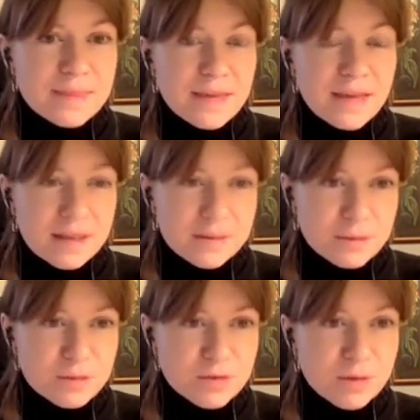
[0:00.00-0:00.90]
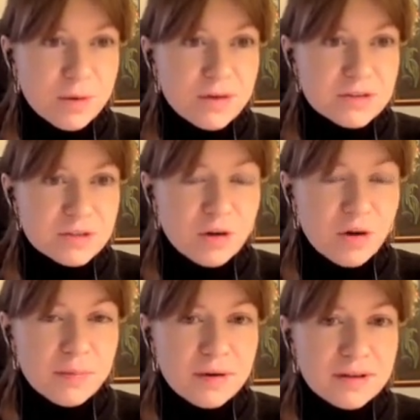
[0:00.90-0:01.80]
and which requires a
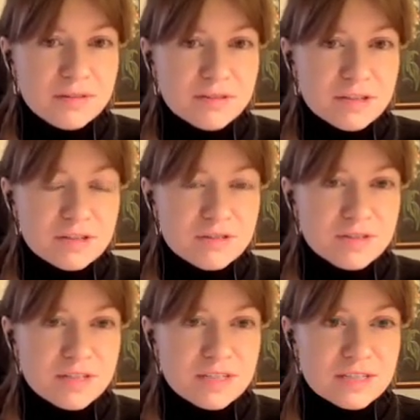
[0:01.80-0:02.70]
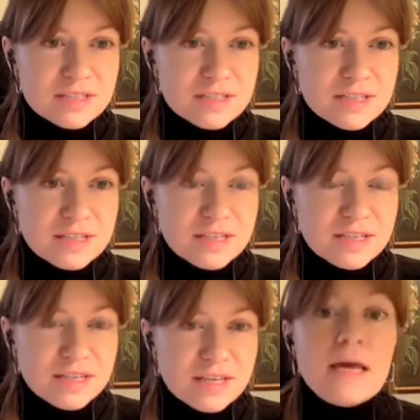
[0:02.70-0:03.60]
comma in front of it.
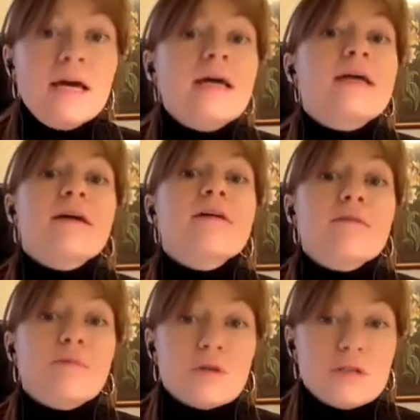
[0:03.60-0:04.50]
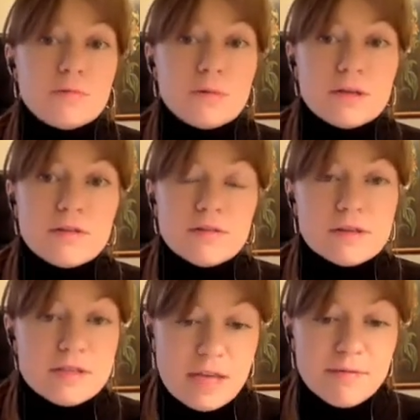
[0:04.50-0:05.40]
Another word with the
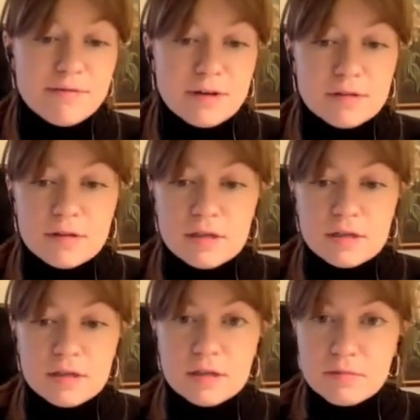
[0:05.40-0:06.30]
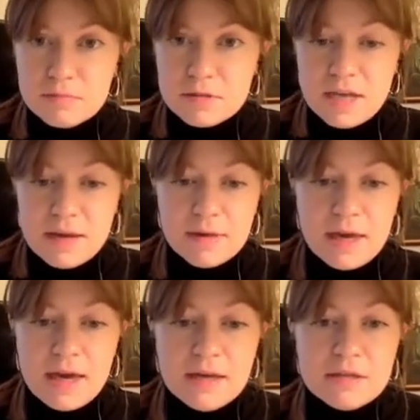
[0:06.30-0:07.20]
same
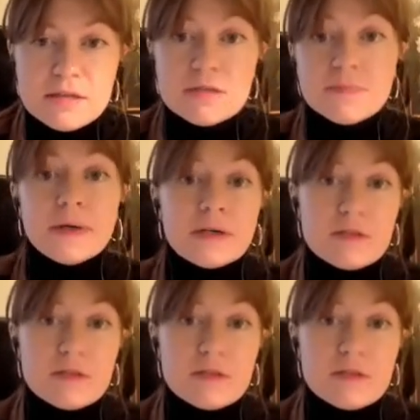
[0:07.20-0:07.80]
case is but.